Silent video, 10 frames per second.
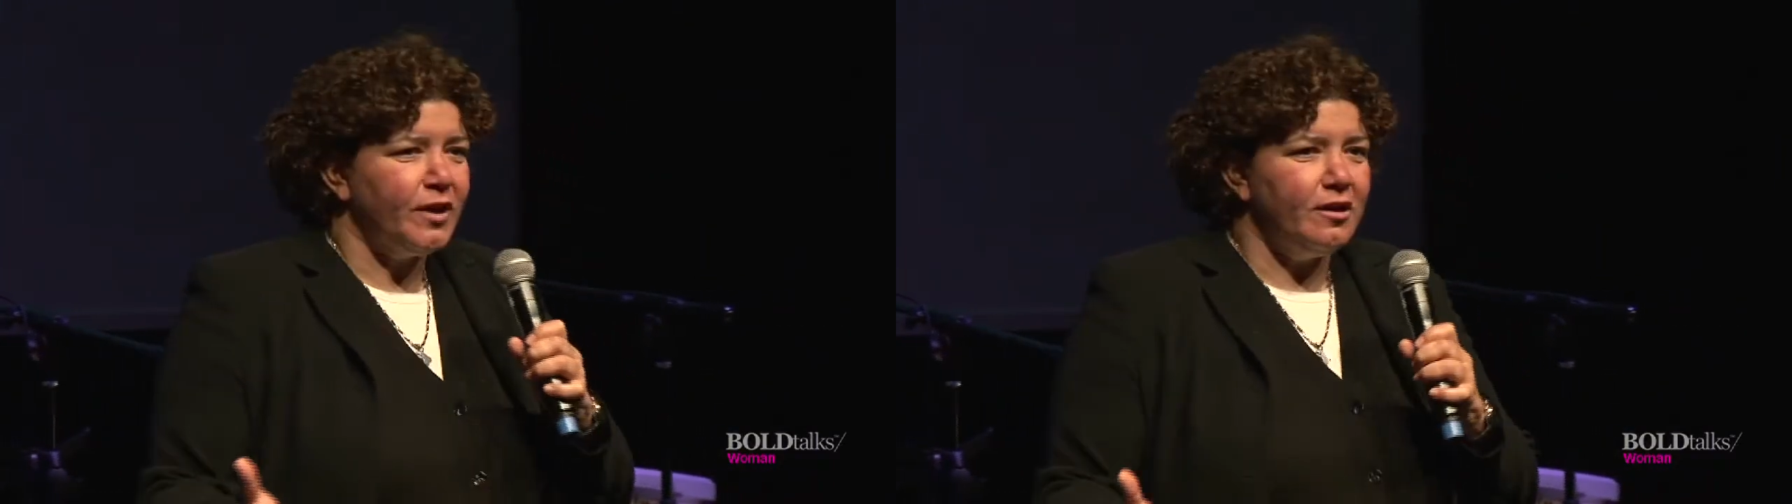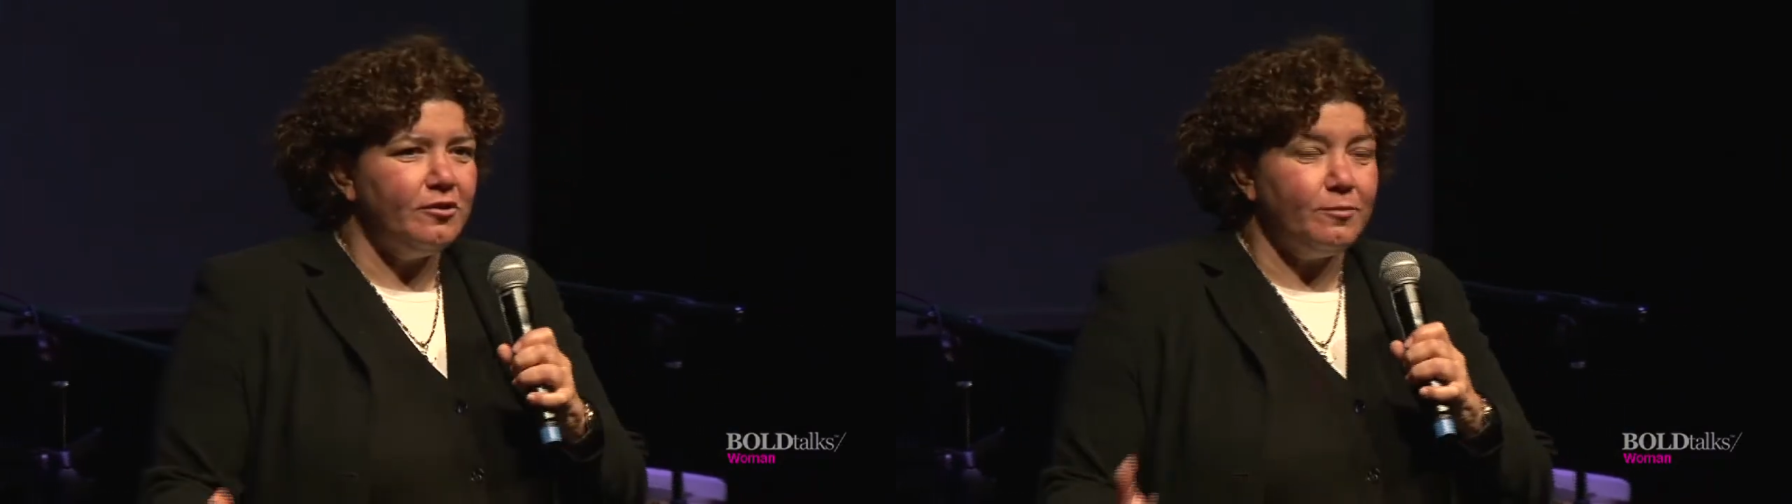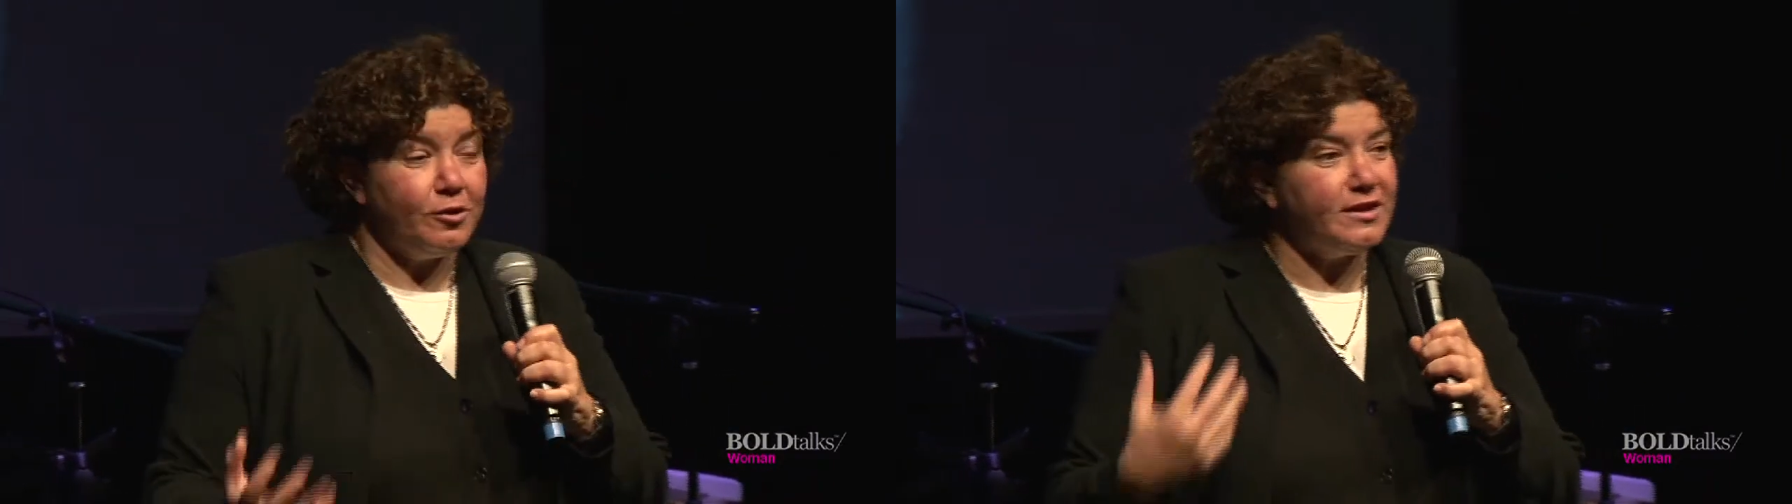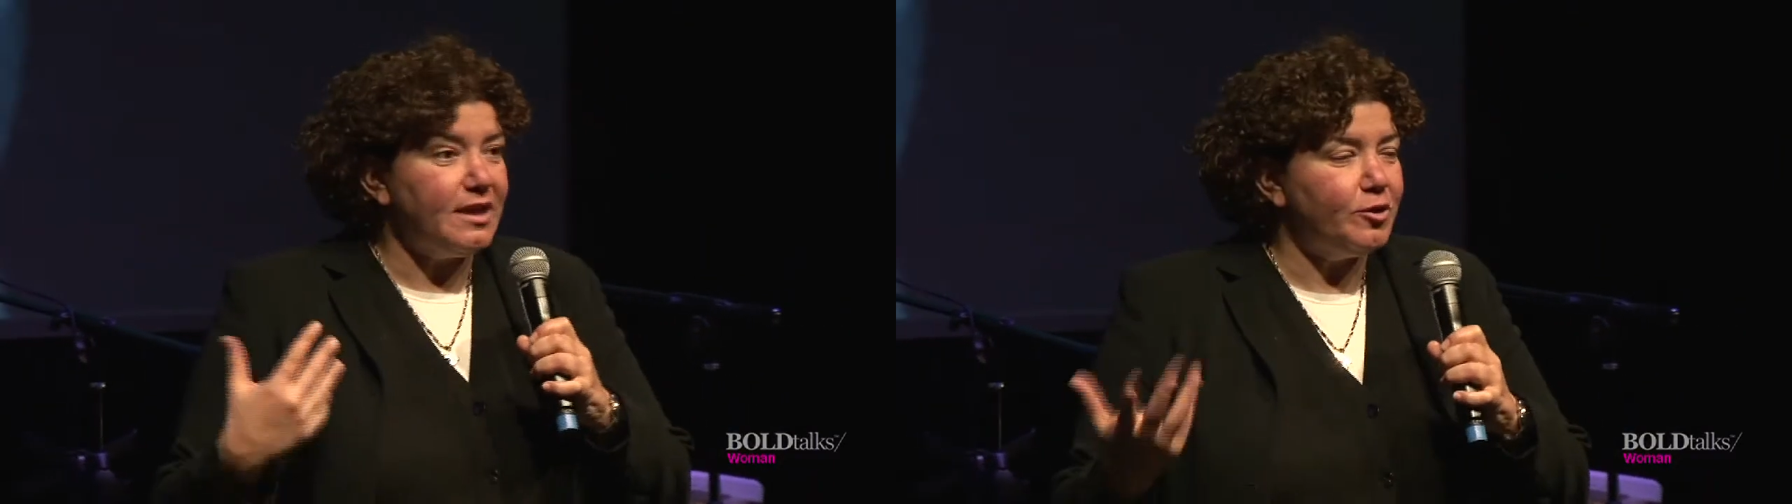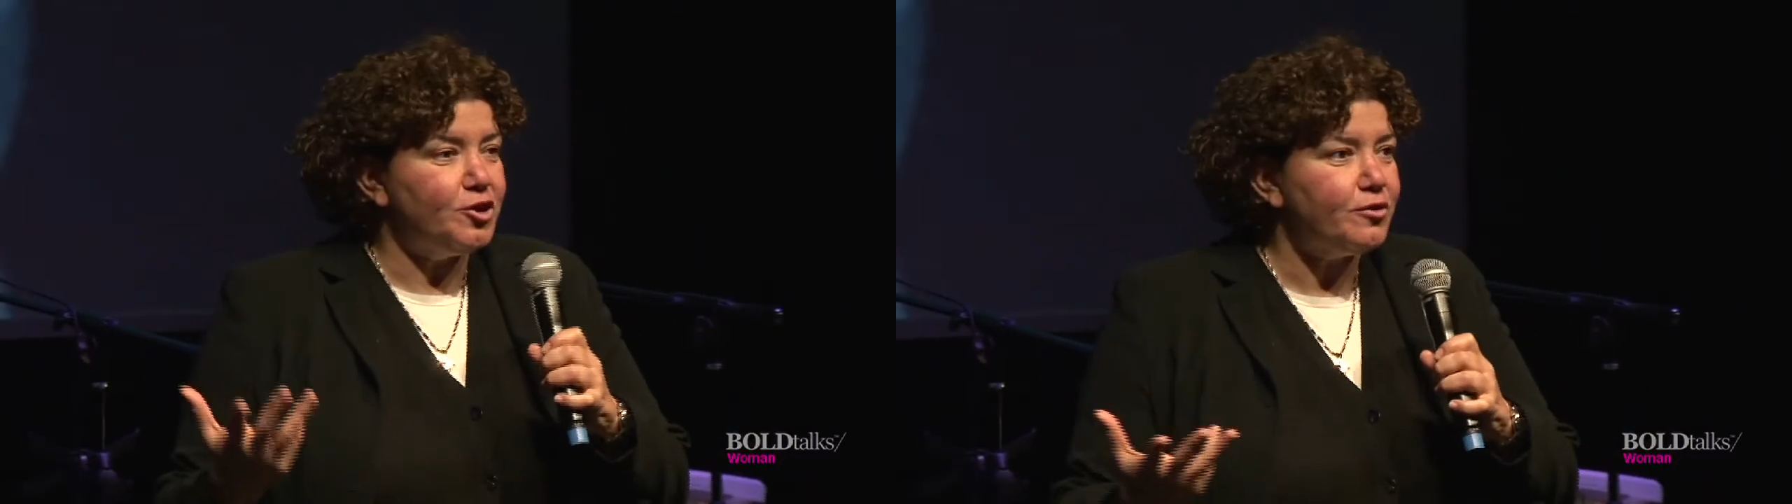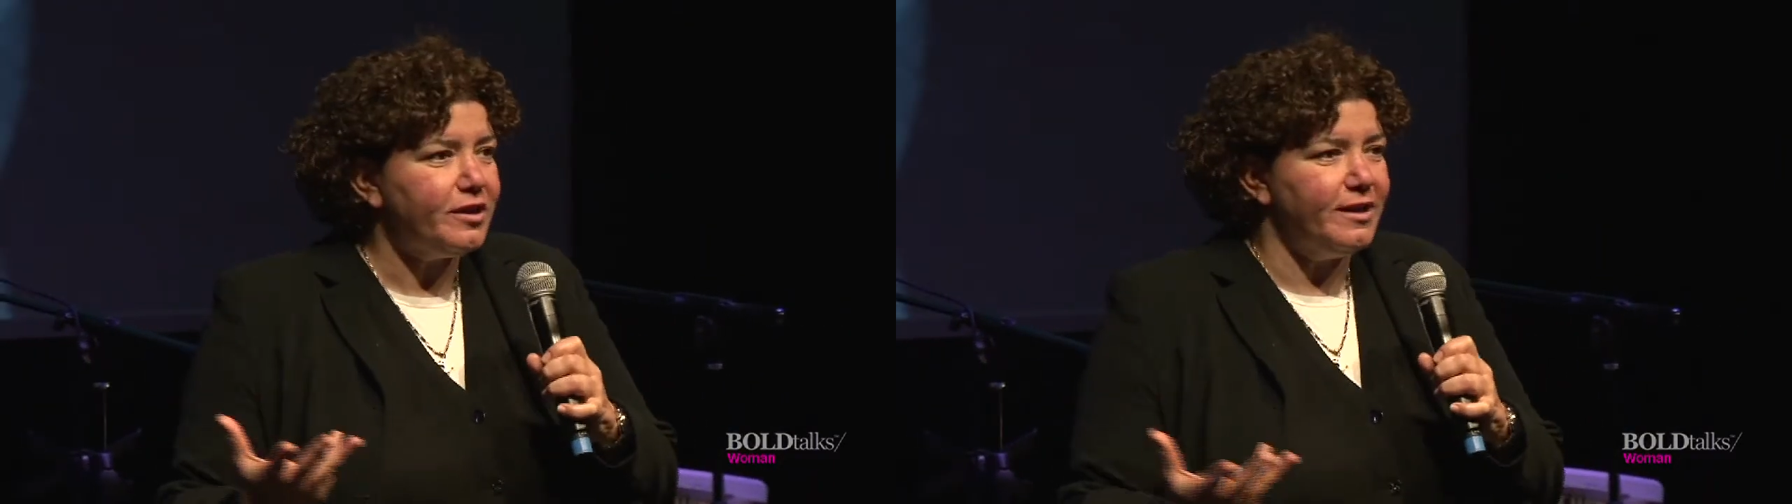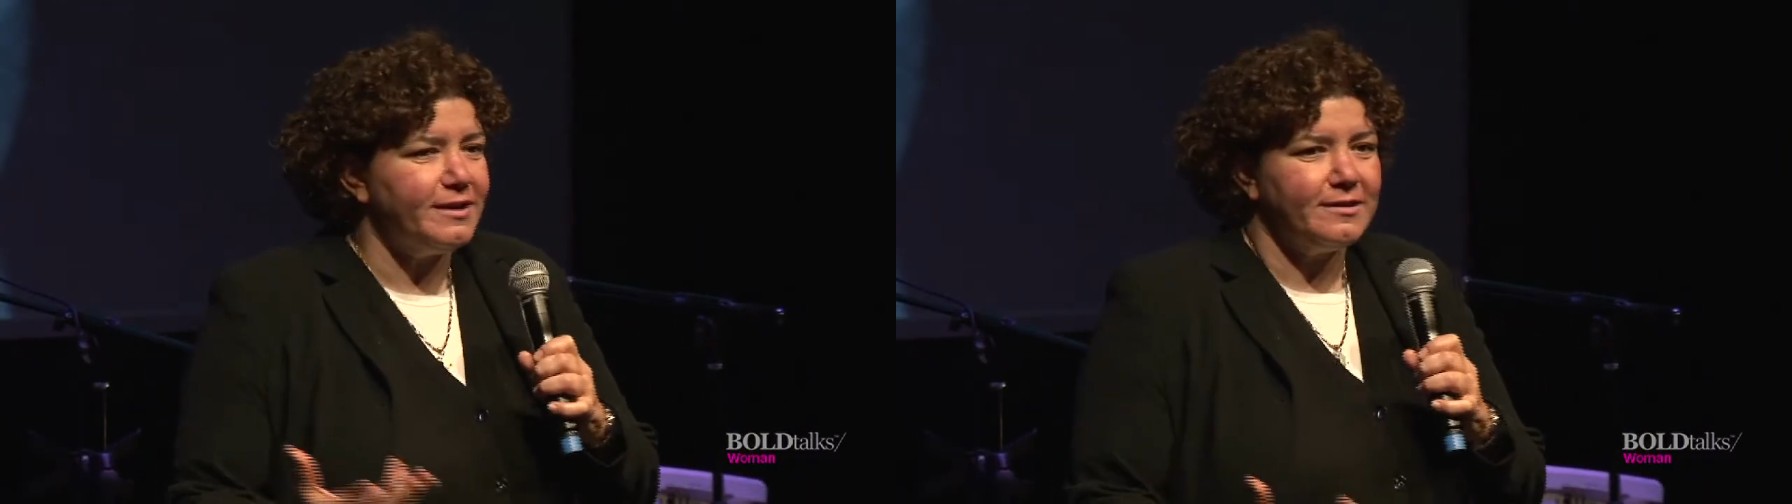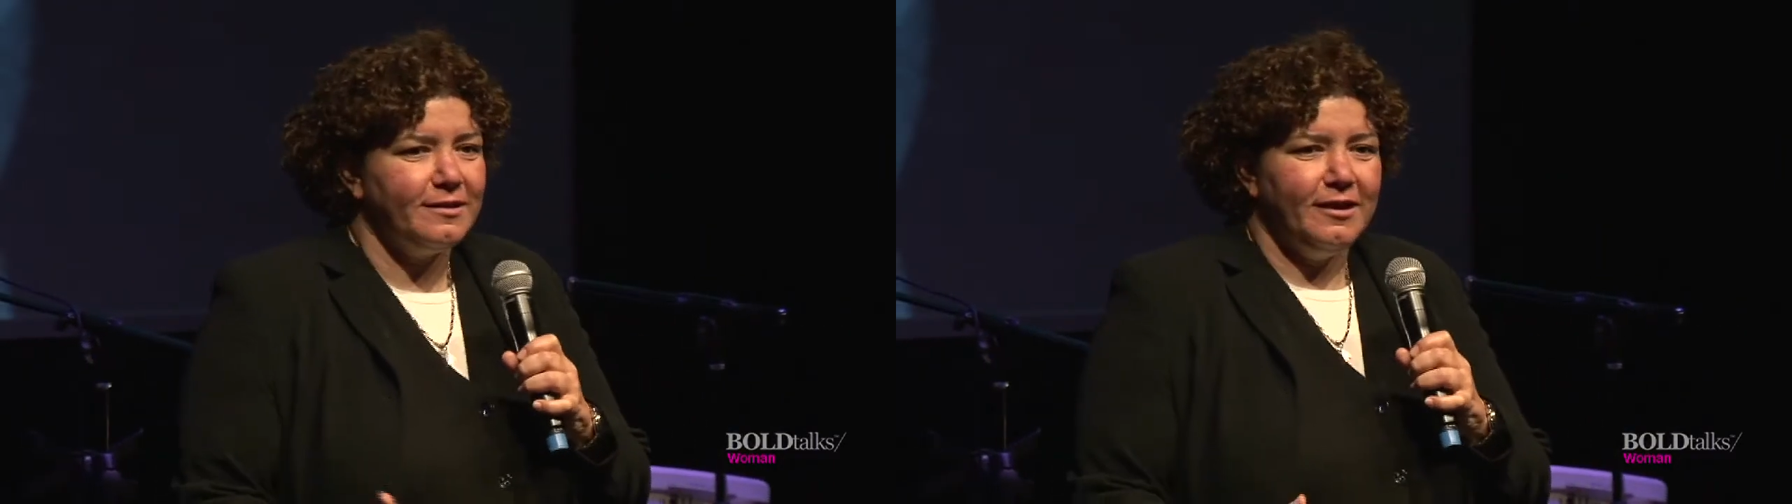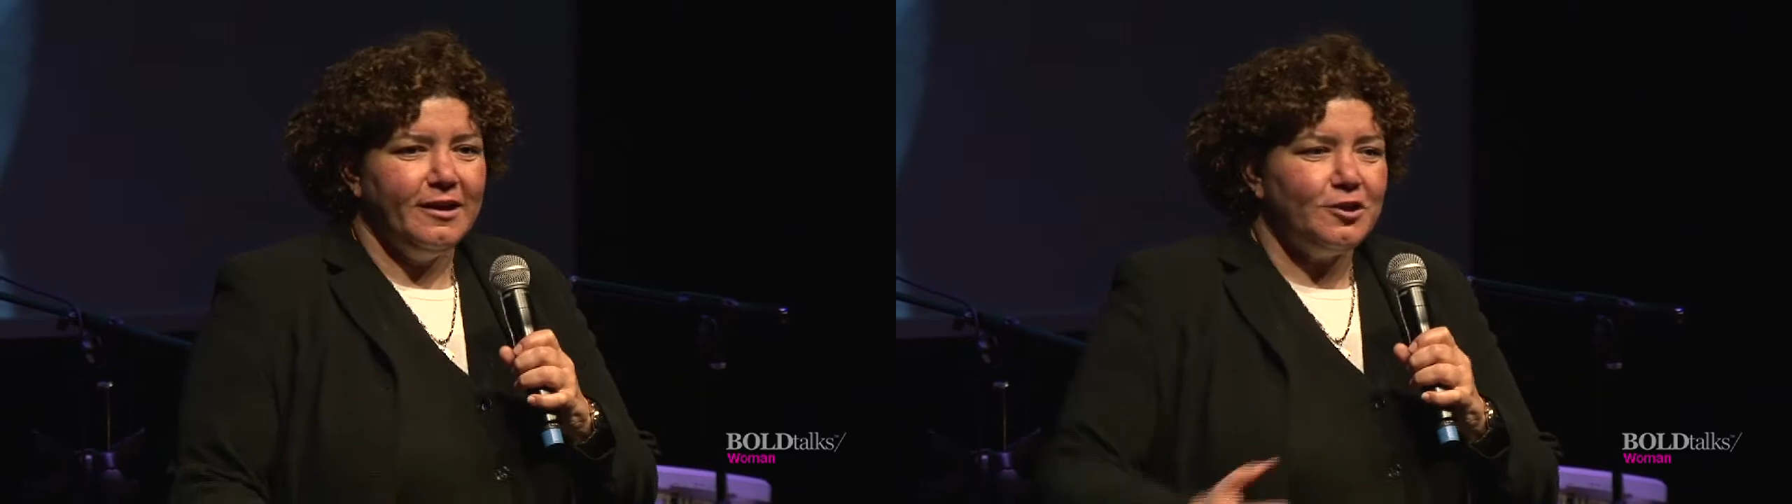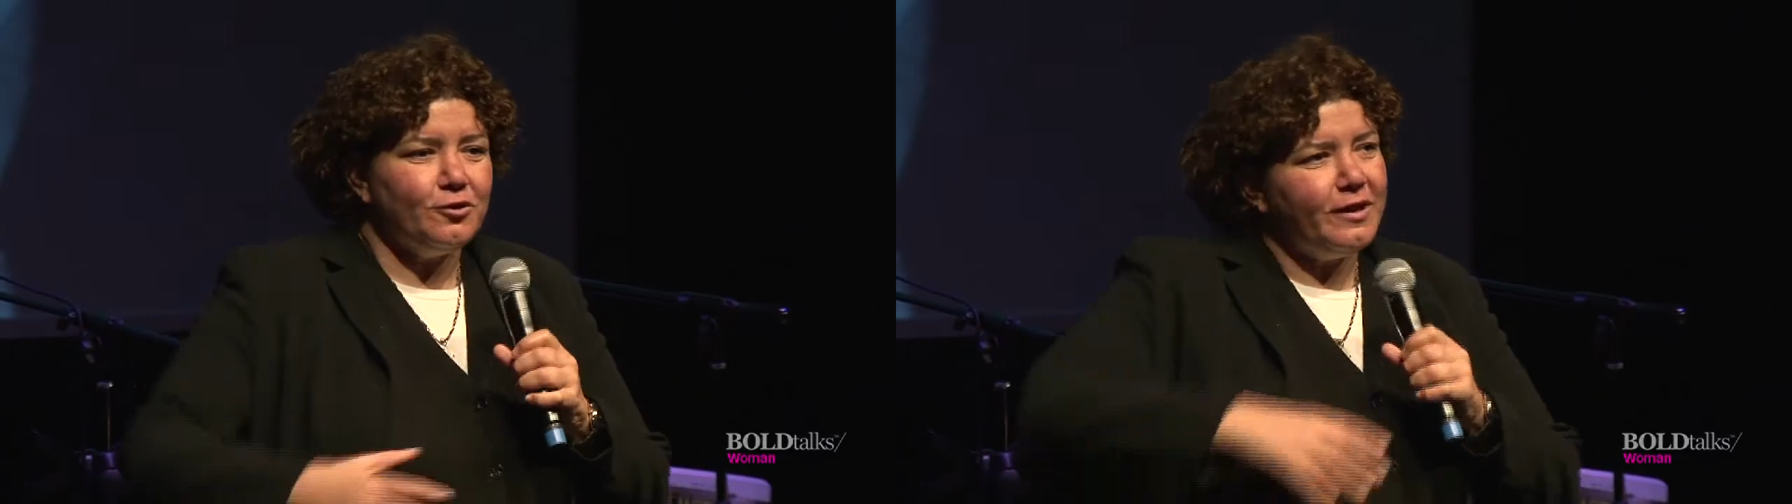you know, because I'm a journalist.
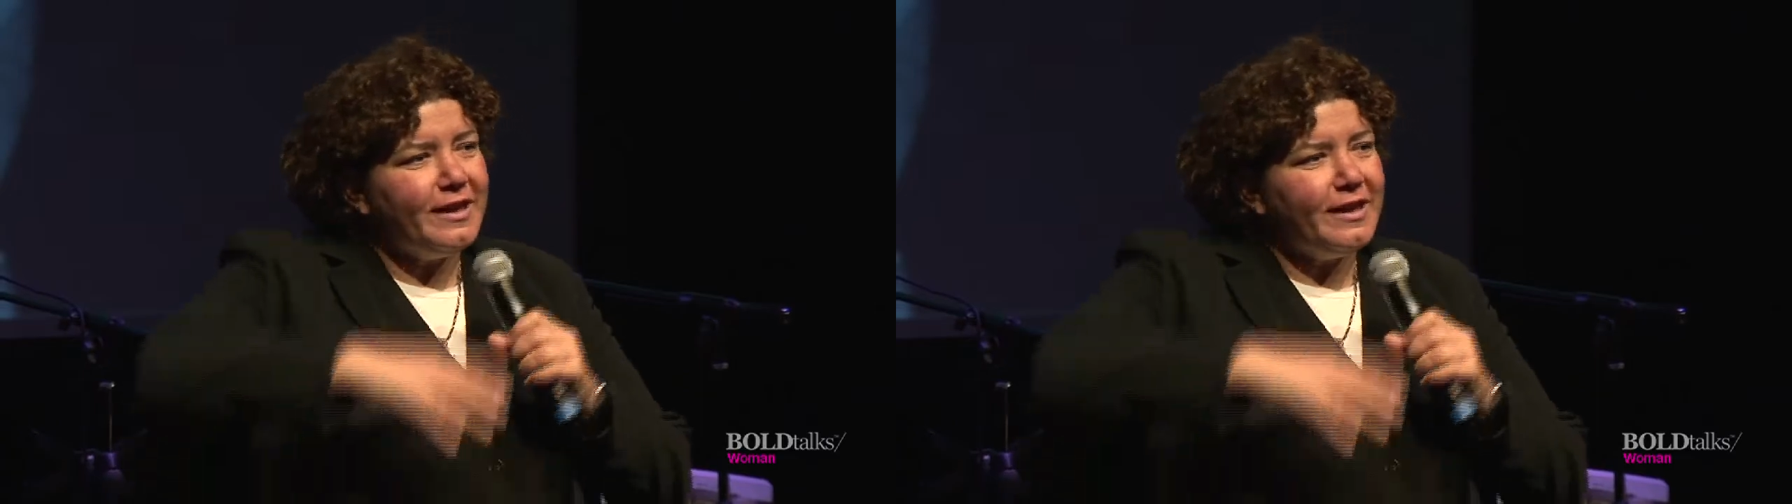So the